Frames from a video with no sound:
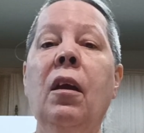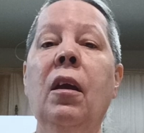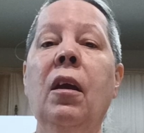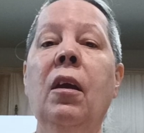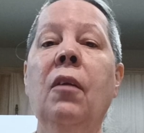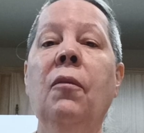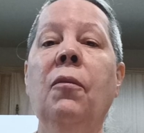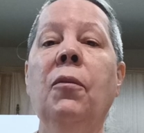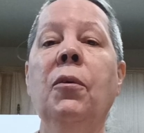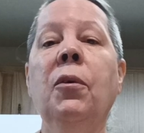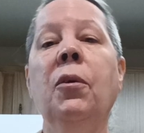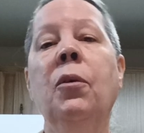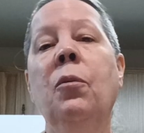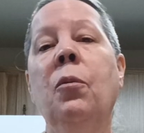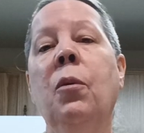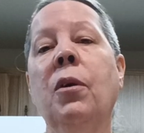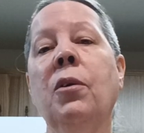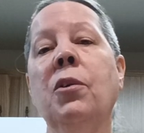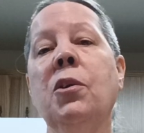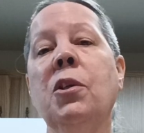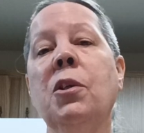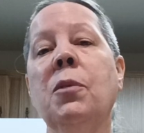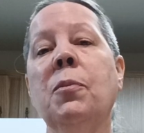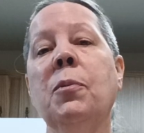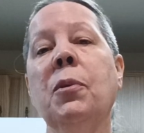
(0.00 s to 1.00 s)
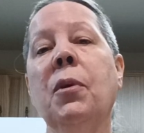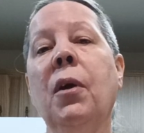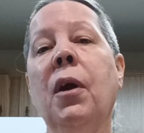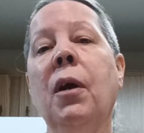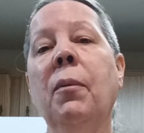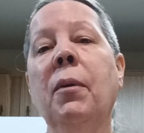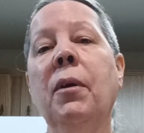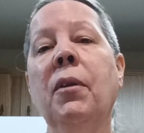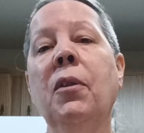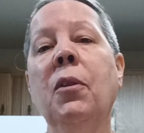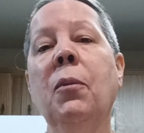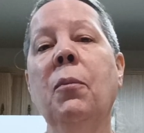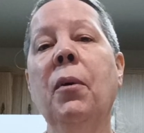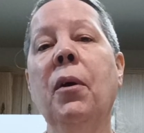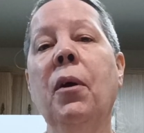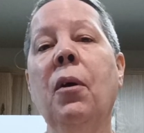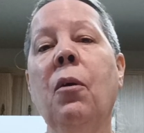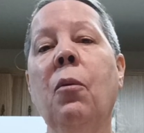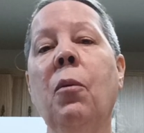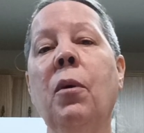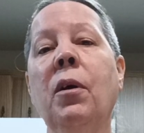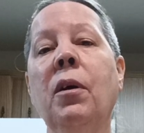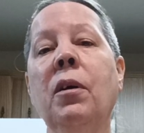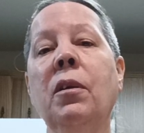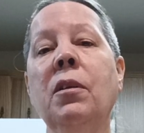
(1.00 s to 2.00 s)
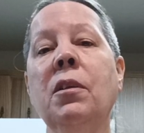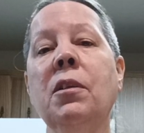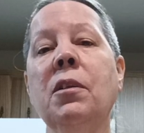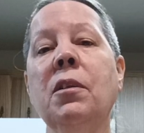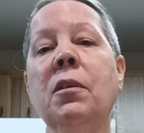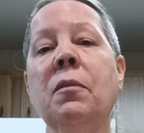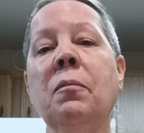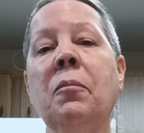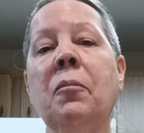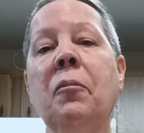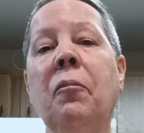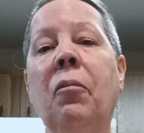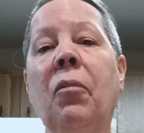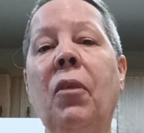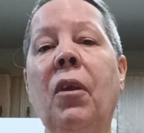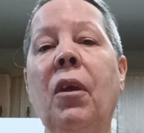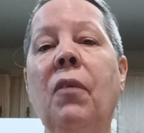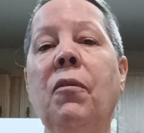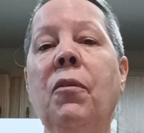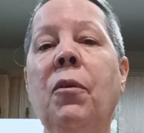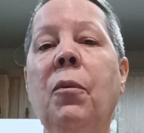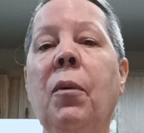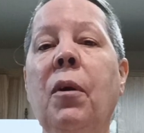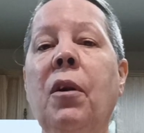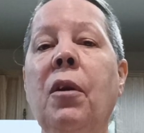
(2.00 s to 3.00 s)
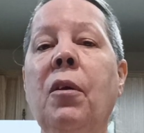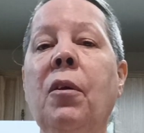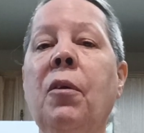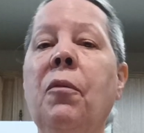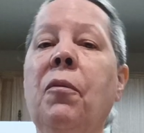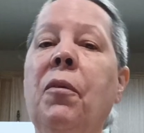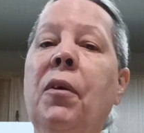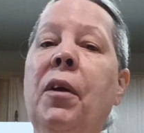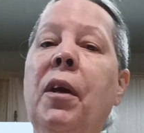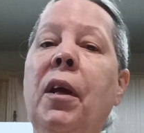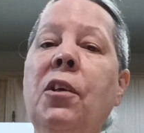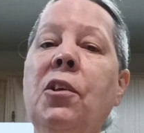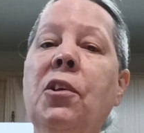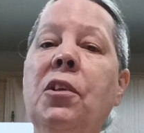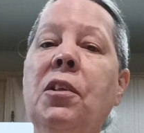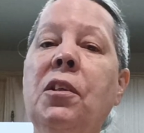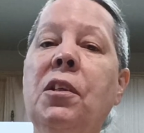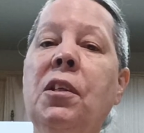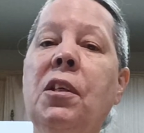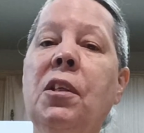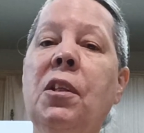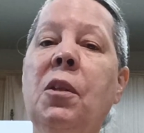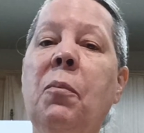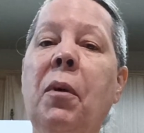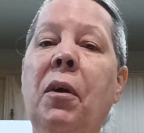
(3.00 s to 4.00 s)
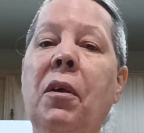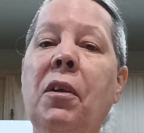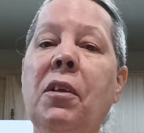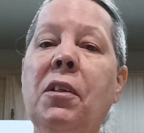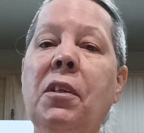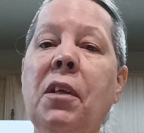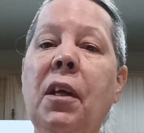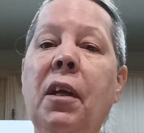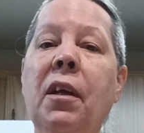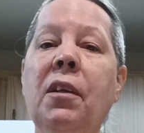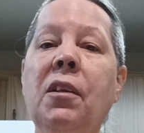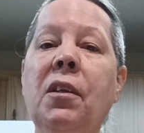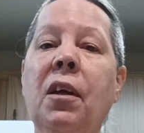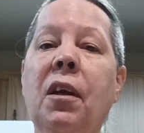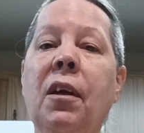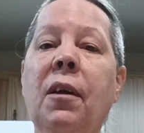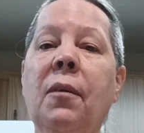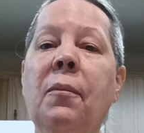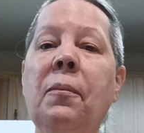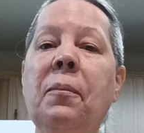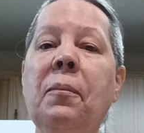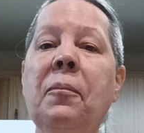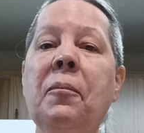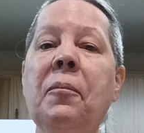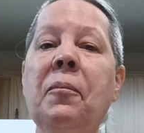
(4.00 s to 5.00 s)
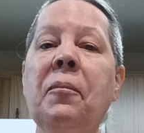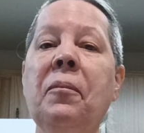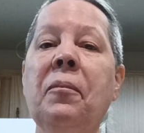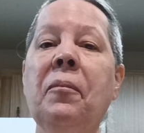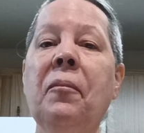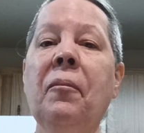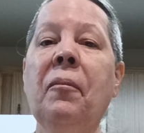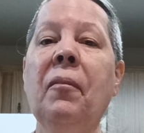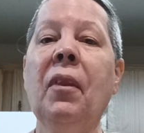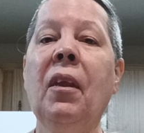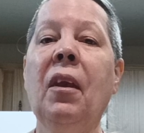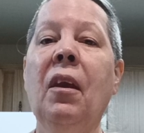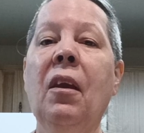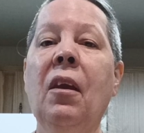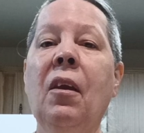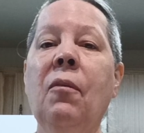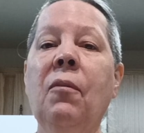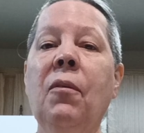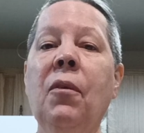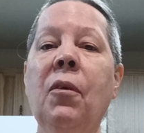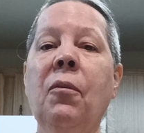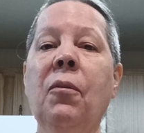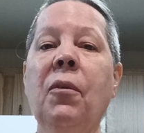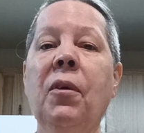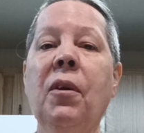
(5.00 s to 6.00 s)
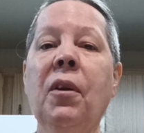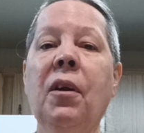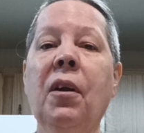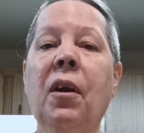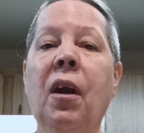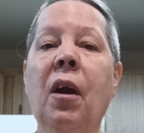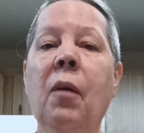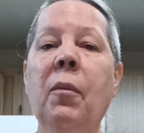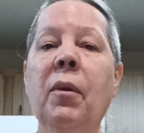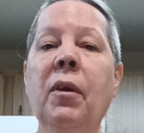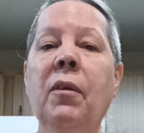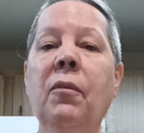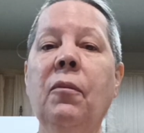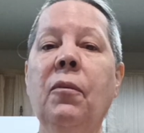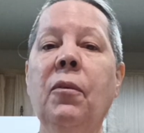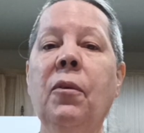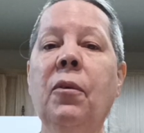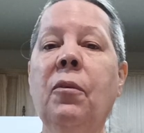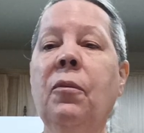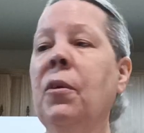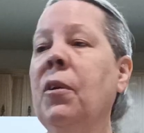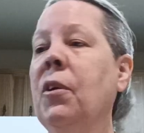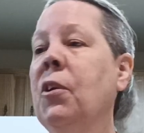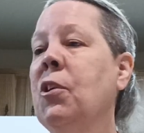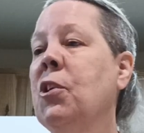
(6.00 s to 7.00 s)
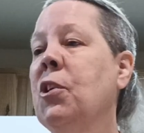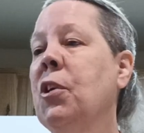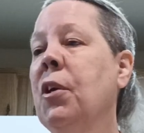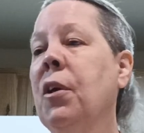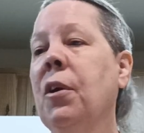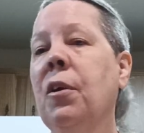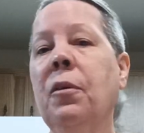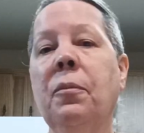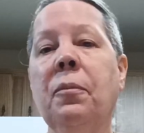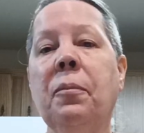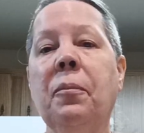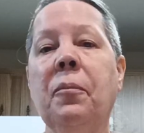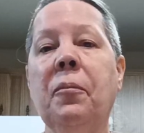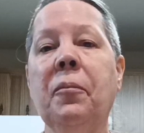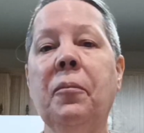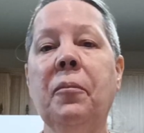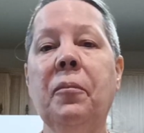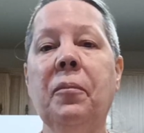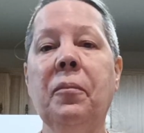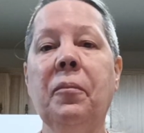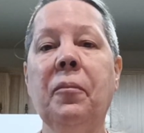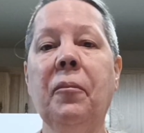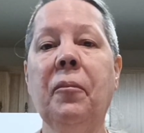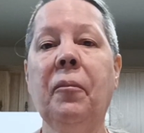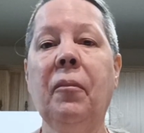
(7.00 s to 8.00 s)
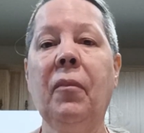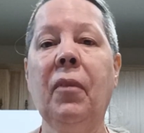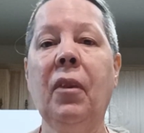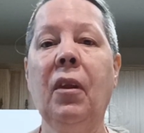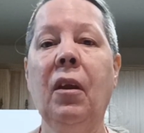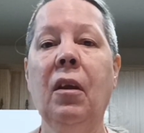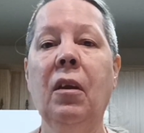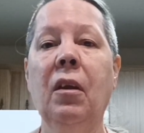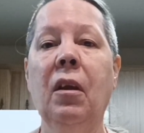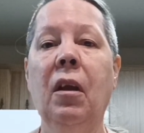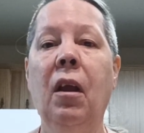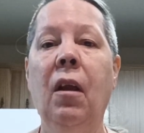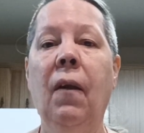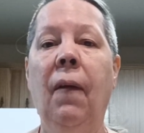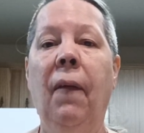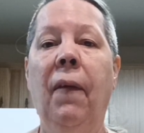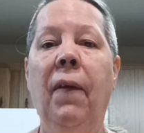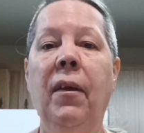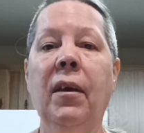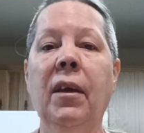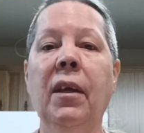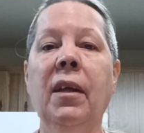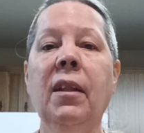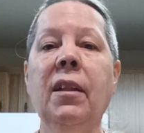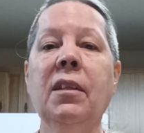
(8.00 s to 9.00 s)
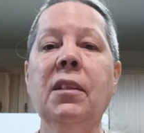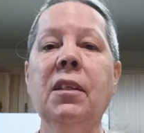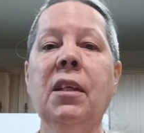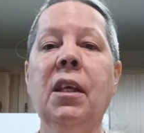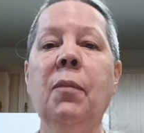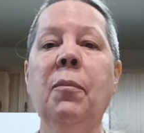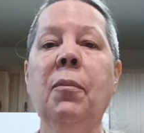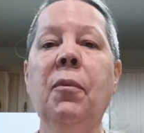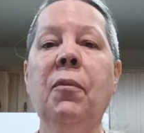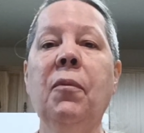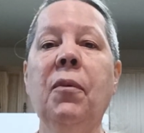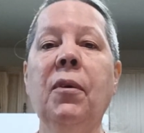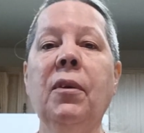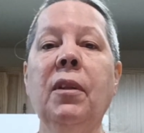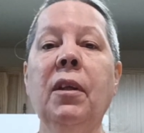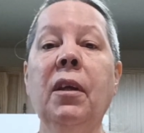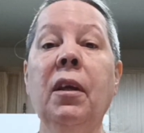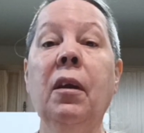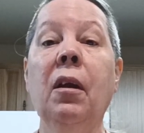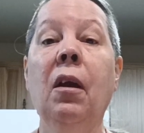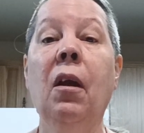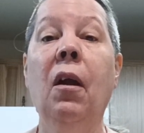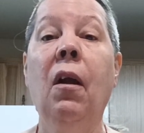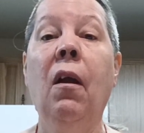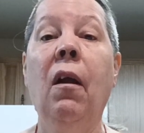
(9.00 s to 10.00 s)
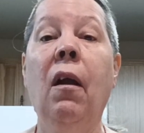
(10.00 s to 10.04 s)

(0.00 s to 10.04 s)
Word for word: If you want to subscribe, hit the bell once. If you want notifications, hit the bell a second time. Feel free to comment. Feel free to share. Let's keep it friendly.